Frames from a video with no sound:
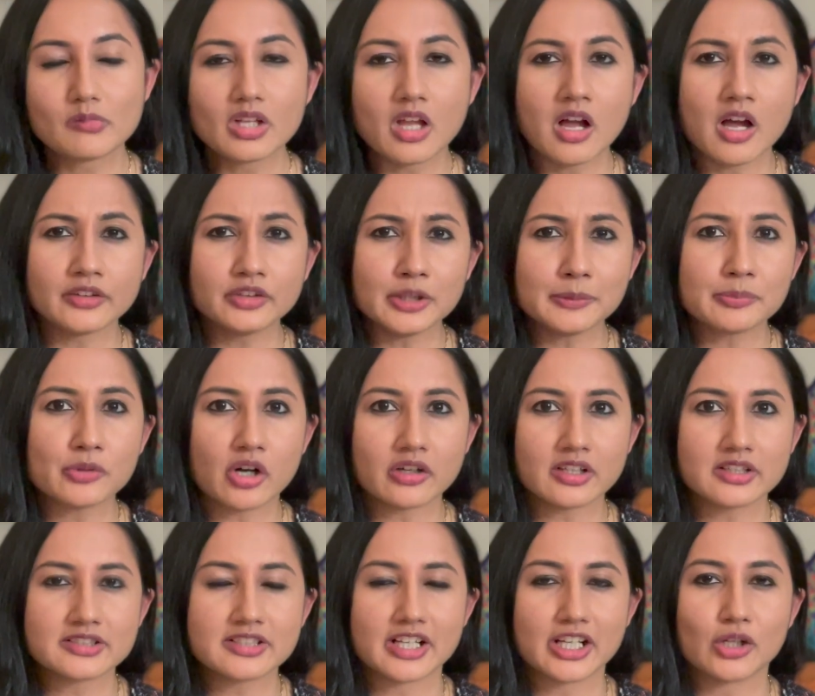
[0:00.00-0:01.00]
Other
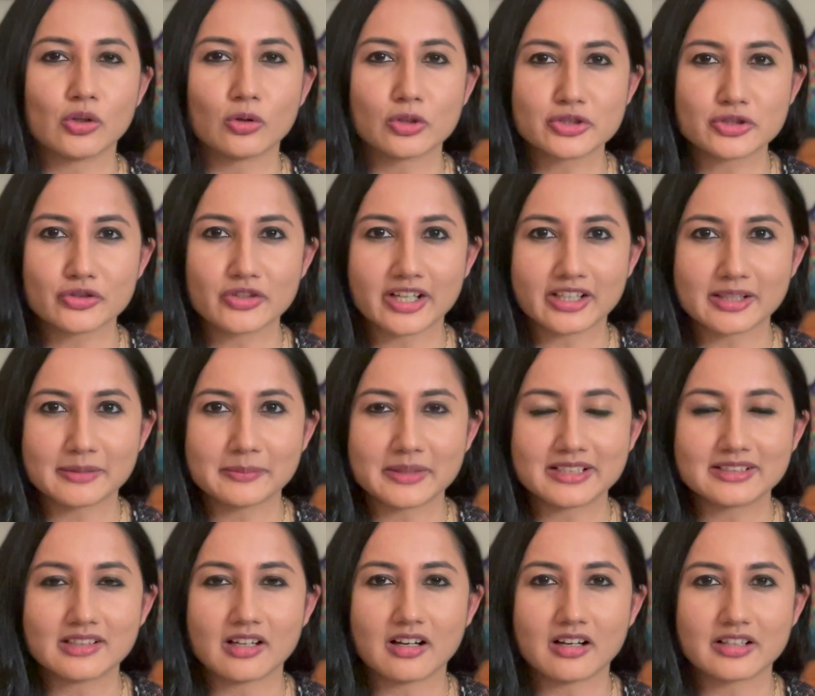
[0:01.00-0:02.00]
products that I also
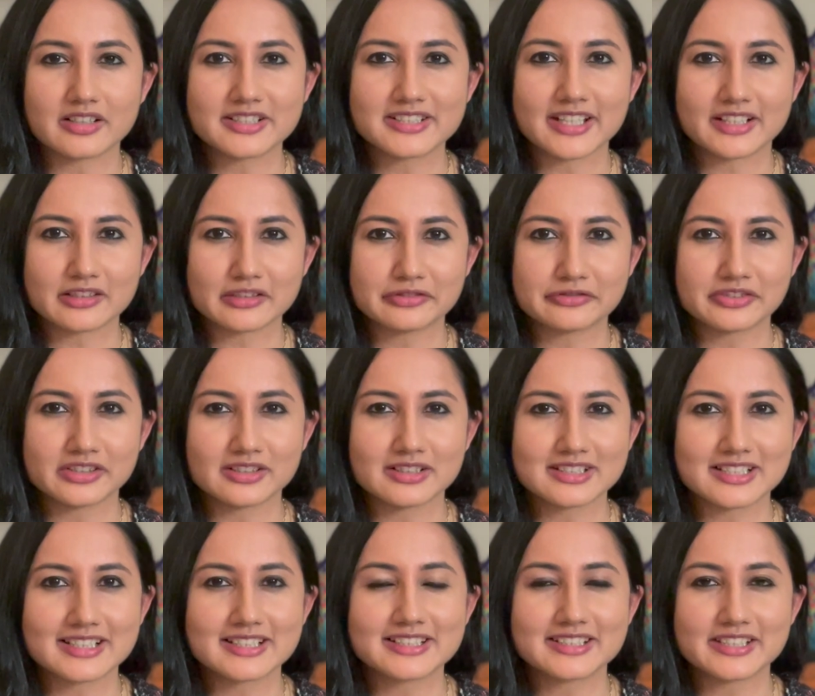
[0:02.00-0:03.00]
recommend are
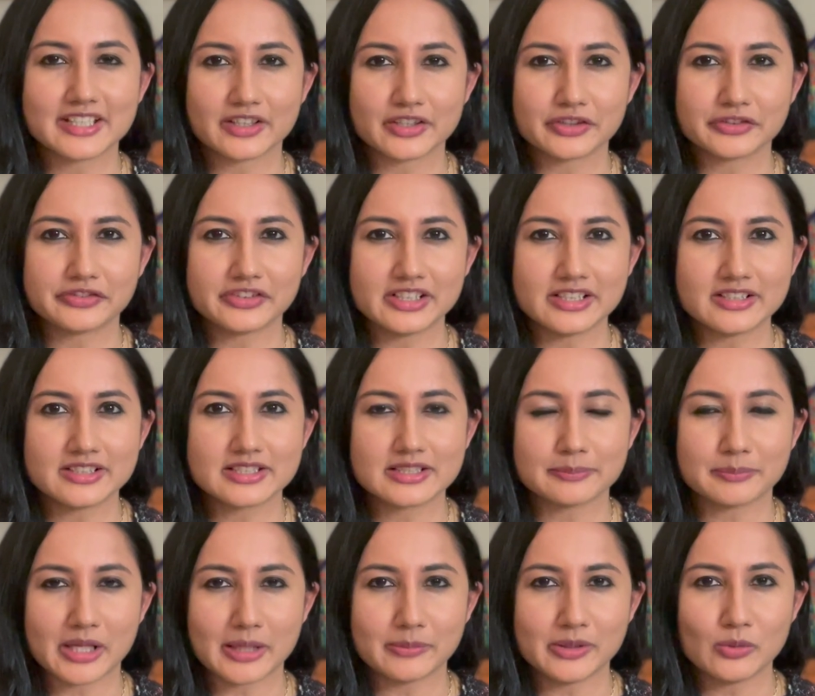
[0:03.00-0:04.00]
Cetaphil's and CeraVe's
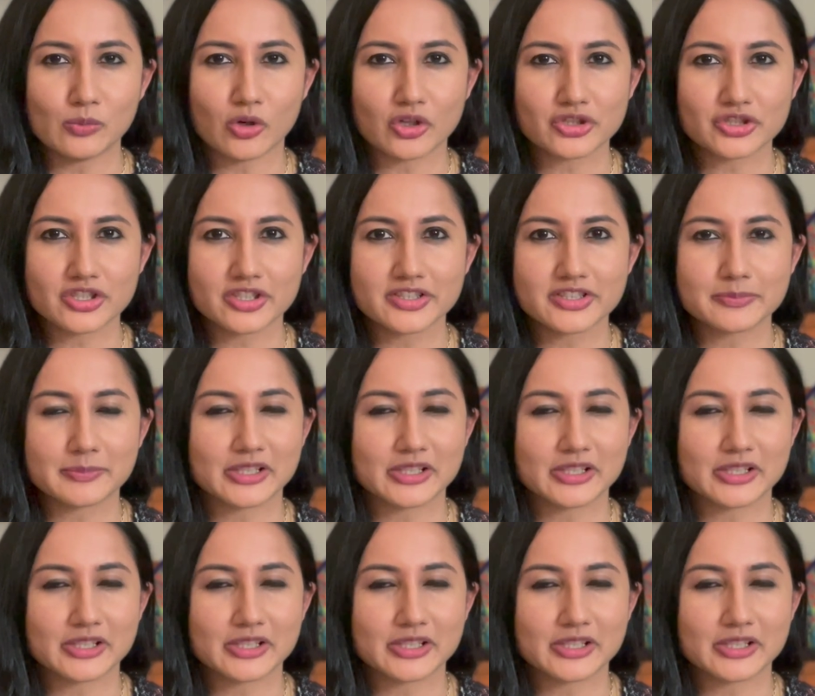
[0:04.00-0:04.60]
baby washes,